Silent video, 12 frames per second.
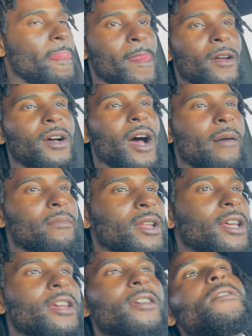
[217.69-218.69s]
I
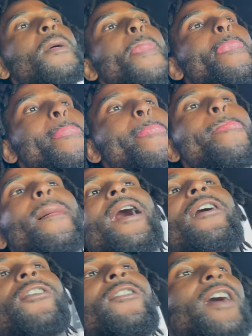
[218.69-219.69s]
believe, I
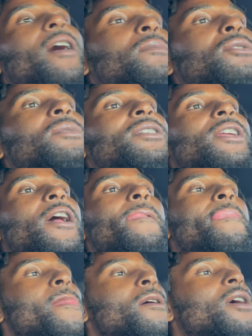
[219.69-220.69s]
don't know if I got milk mustache,
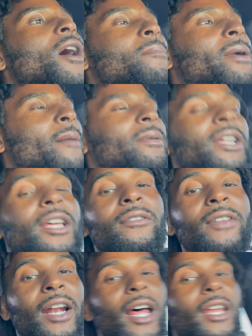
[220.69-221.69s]
but I believe that I